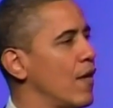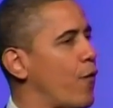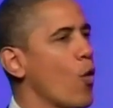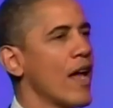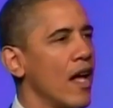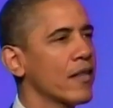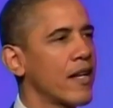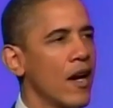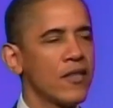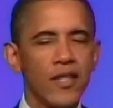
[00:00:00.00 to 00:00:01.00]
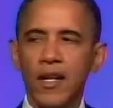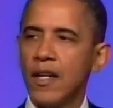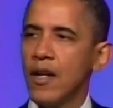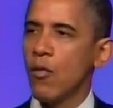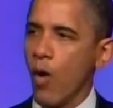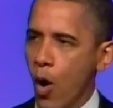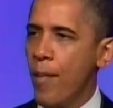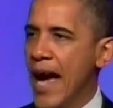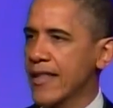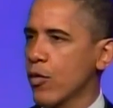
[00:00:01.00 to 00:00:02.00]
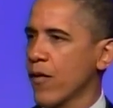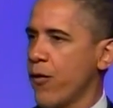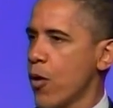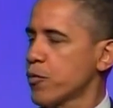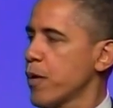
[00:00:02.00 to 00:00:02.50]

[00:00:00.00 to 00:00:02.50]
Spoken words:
afford health care is to roll back the reforms